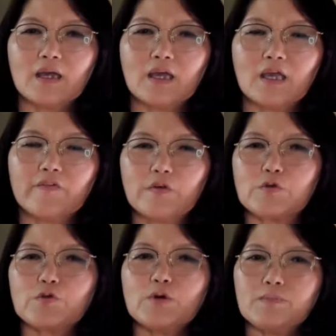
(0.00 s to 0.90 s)
if
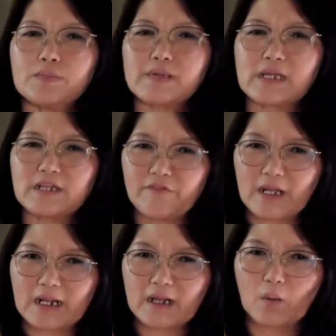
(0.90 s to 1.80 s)
you do it
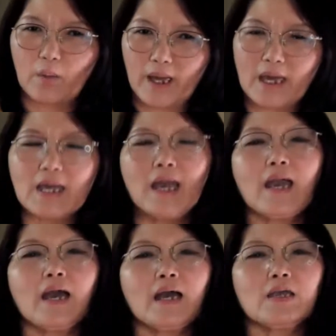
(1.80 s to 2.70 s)
scientific way,
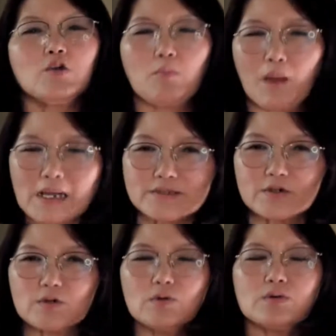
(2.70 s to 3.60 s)
your
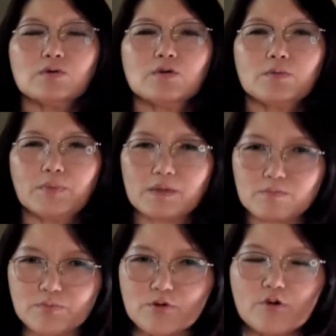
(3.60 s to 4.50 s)
muscle could be
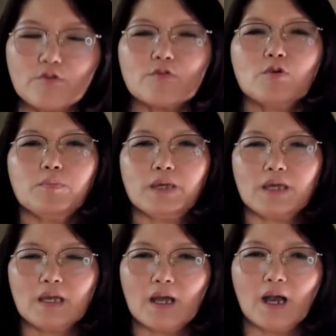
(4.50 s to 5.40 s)
improved, could
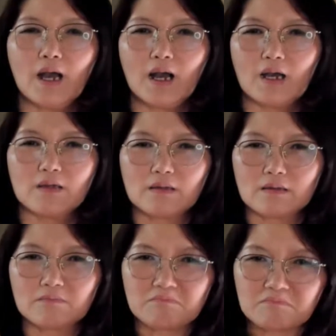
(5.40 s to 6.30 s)
be
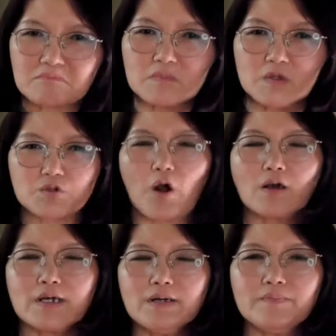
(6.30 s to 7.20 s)

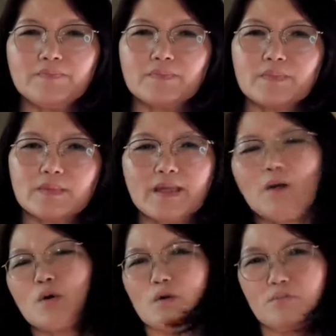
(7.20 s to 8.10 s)
stronger.
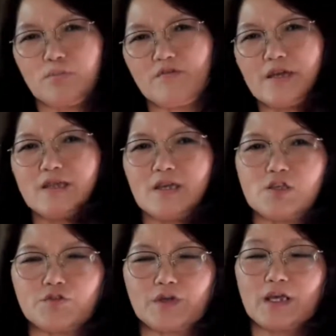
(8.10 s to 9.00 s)
That will prevent the
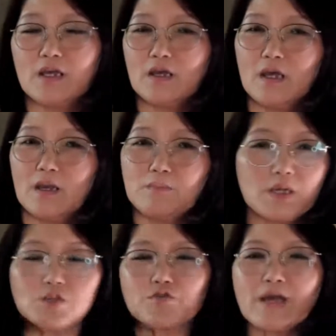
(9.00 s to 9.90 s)
injury.
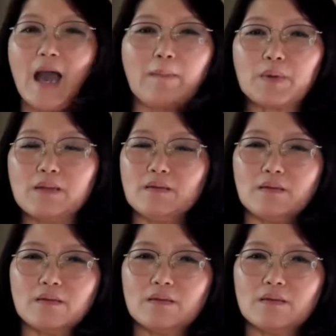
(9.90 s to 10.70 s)
Injury happen.